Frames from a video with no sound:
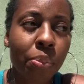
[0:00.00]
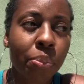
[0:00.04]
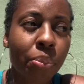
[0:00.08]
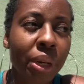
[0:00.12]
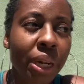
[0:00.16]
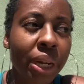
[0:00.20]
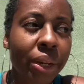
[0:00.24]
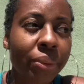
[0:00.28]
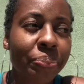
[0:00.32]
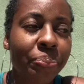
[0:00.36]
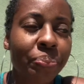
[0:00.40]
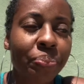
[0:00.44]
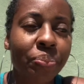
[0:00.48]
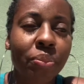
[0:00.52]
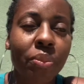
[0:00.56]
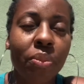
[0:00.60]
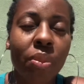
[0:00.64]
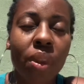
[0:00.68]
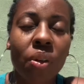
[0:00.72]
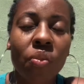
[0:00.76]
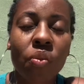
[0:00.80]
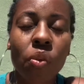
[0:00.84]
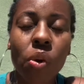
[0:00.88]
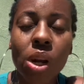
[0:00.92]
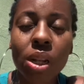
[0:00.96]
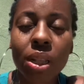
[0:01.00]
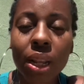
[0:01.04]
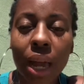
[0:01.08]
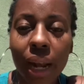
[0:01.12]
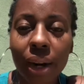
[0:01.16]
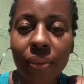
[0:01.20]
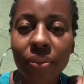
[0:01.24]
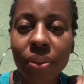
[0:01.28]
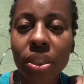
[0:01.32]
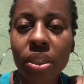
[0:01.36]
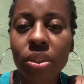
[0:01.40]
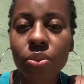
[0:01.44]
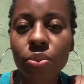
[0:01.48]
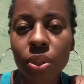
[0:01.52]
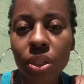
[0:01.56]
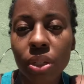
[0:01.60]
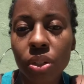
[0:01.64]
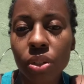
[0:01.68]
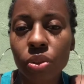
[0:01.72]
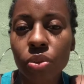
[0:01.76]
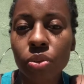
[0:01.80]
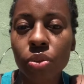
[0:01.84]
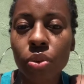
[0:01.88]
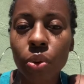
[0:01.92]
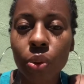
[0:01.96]
But for a lot of us, we
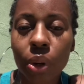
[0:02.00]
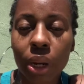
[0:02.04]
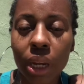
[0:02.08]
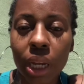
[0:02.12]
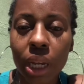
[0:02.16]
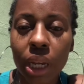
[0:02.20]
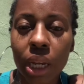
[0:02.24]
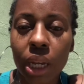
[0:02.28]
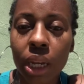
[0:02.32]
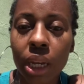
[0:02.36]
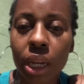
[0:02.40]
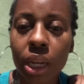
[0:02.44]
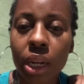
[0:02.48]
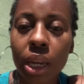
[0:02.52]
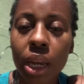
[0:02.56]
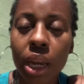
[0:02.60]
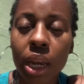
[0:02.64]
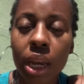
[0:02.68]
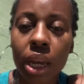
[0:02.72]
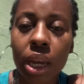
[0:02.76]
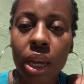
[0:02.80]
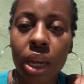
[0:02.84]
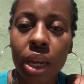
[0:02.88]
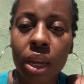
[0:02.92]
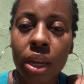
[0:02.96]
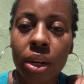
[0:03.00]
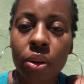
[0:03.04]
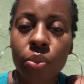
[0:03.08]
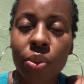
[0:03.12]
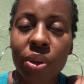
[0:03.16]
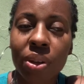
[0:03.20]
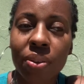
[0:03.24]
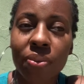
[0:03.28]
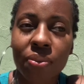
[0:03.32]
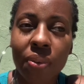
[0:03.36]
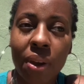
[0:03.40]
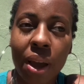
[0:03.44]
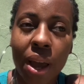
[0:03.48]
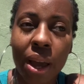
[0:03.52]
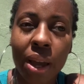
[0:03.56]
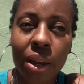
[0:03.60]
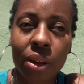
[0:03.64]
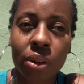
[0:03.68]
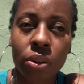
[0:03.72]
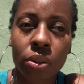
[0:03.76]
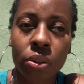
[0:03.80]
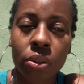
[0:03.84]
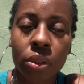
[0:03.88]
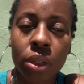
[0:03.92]
do go ahead and we file